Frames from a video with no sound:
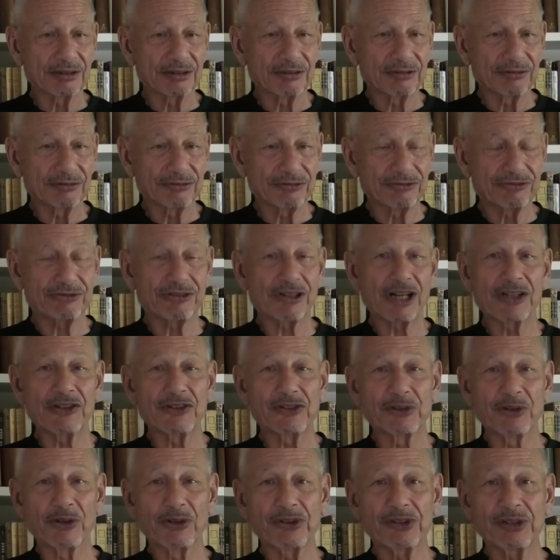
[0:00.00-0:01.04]
Franz
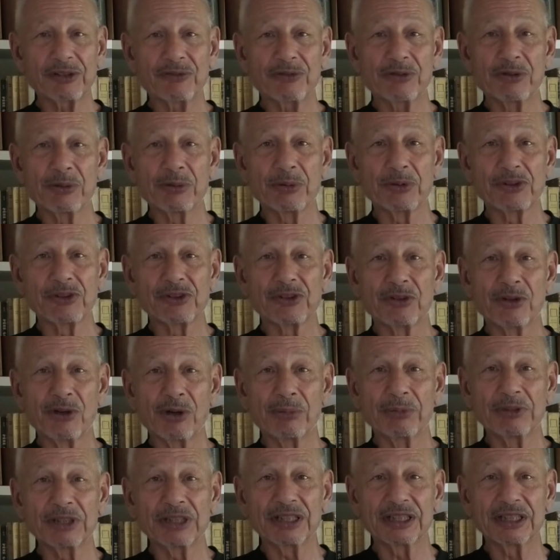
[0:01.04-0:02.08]
Josef, who was
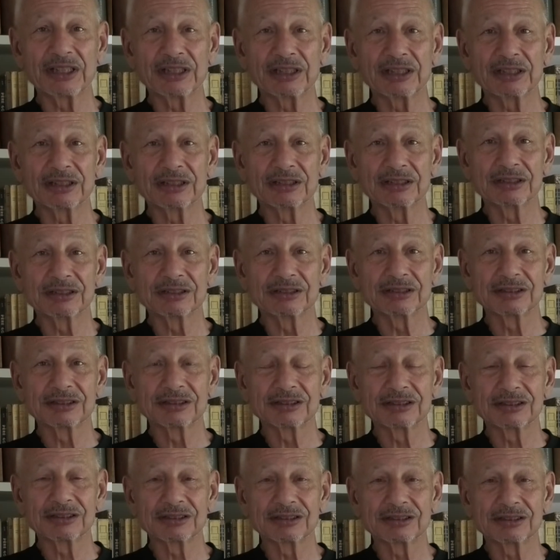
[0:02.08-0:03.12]
normally
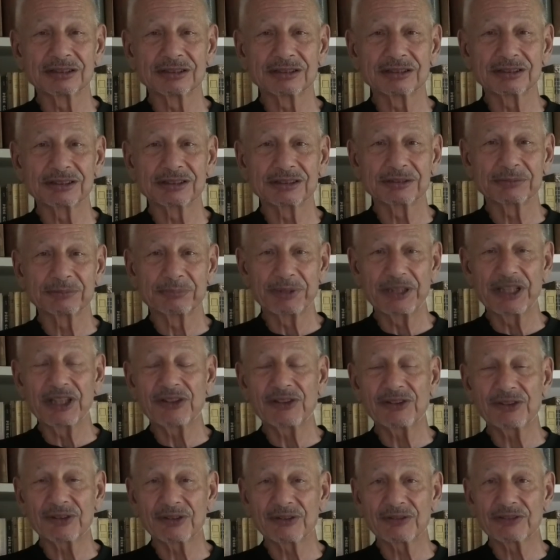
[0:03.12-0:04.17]

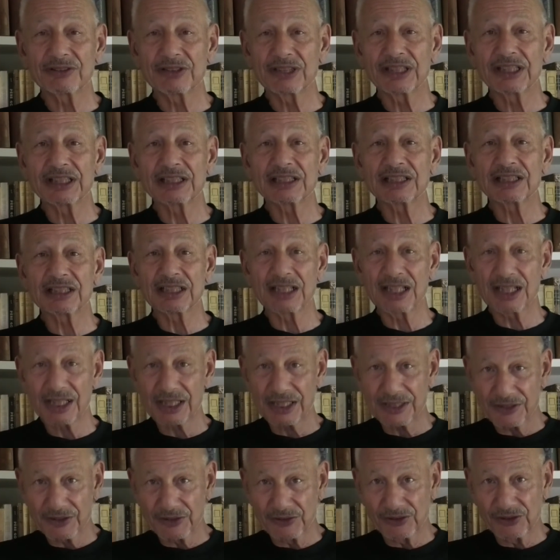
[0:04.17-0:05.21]
peacefully
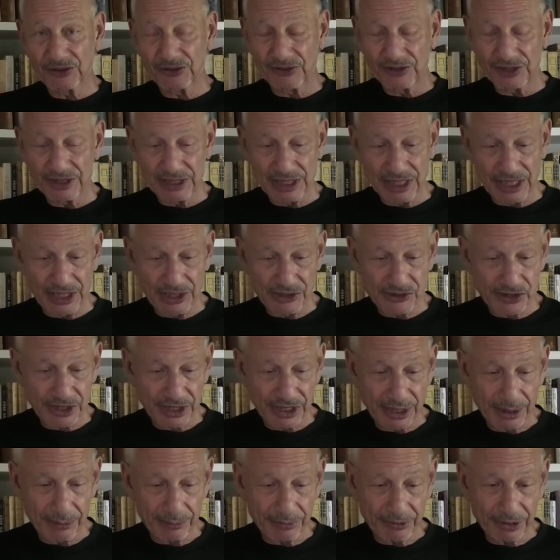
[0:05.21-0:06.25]
inclined, this is the aging
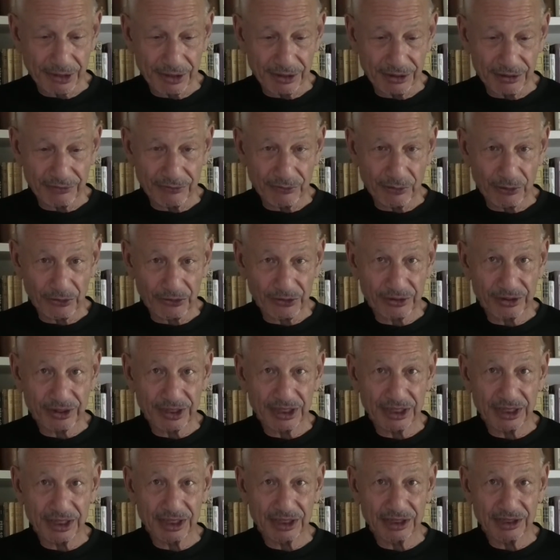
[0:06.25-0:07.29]
emperor of
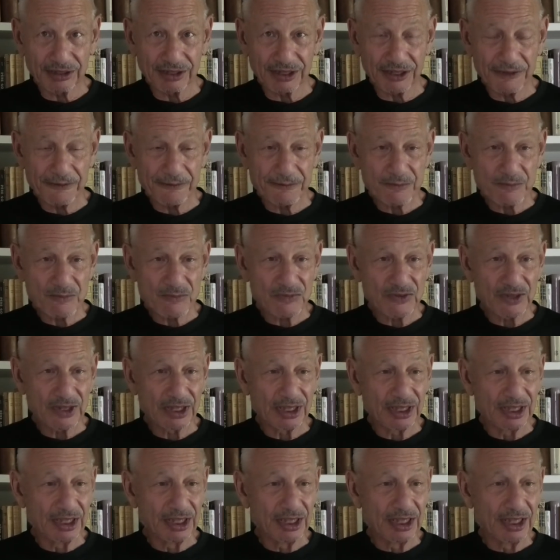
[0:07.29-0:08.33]
Austria-Hungary,
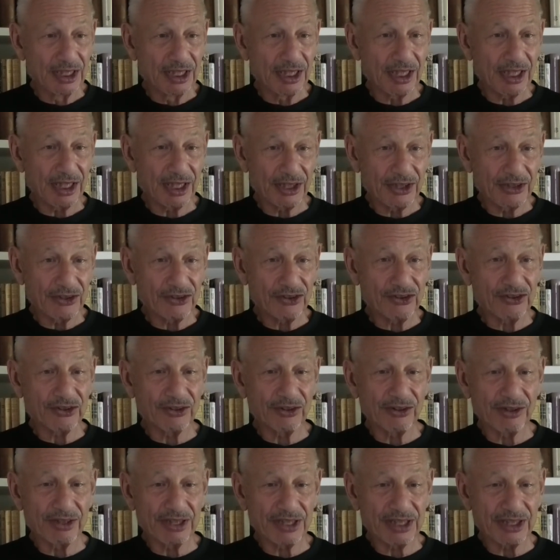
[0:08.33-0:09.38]

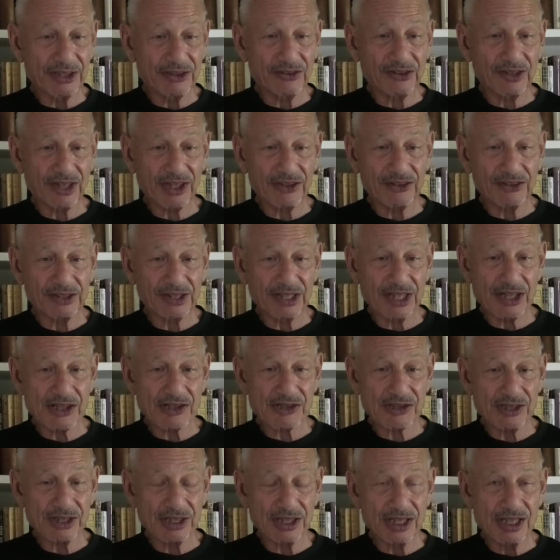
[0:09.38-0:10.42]
saw the
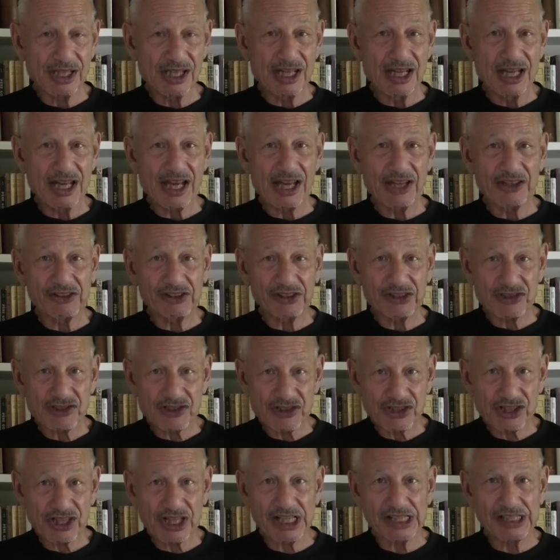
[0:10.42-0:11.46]
assassination as a
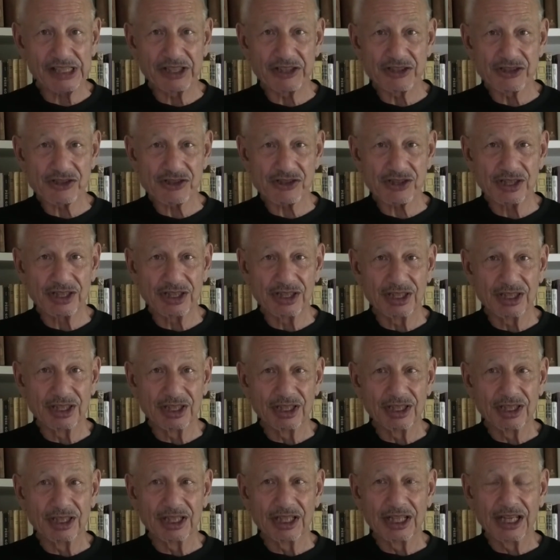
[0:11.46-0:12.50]
challenge,
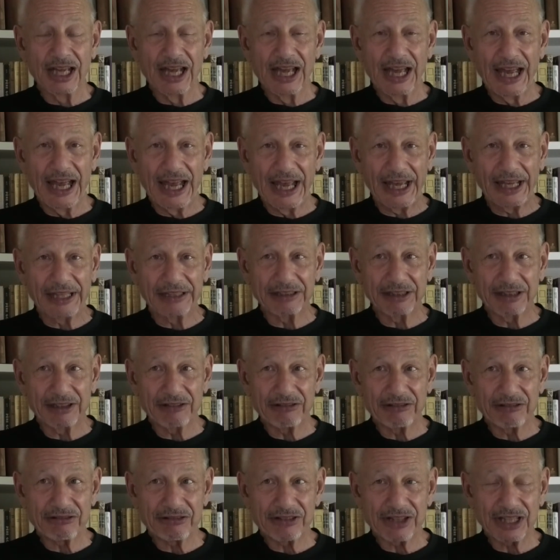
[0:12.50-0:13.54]
and
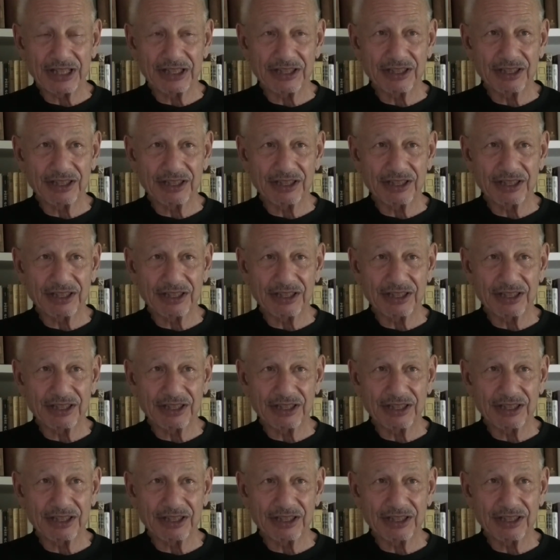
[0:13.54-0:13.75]
that